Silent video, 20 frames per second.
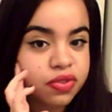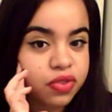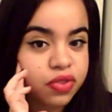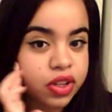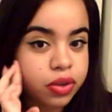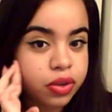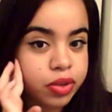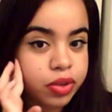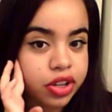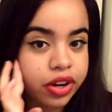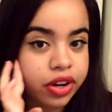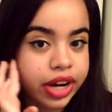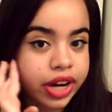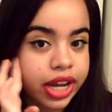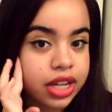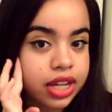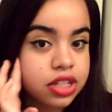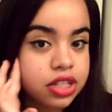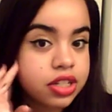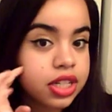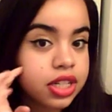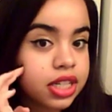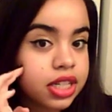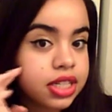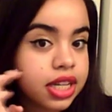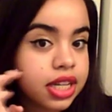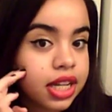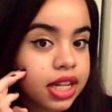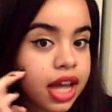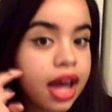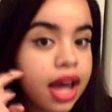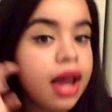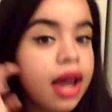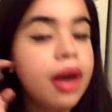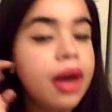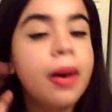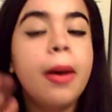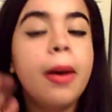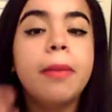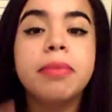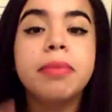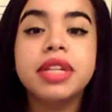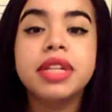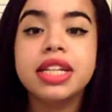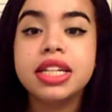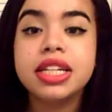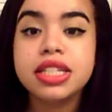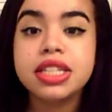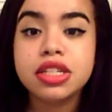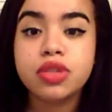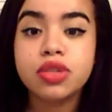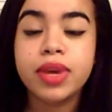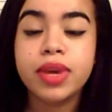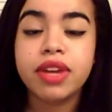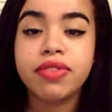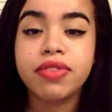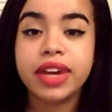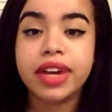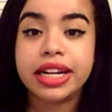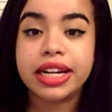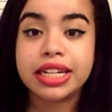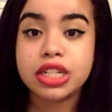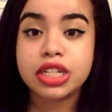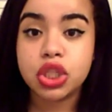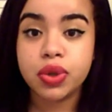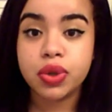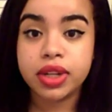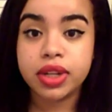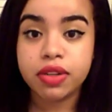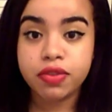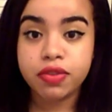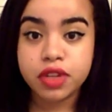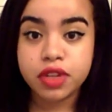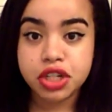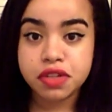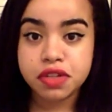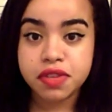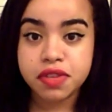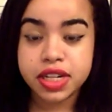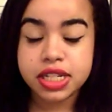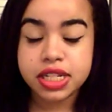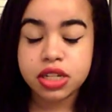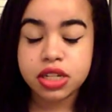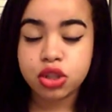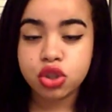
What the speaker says: feel with your hands or things like that. But the easiest way to find it is doing the fishy face.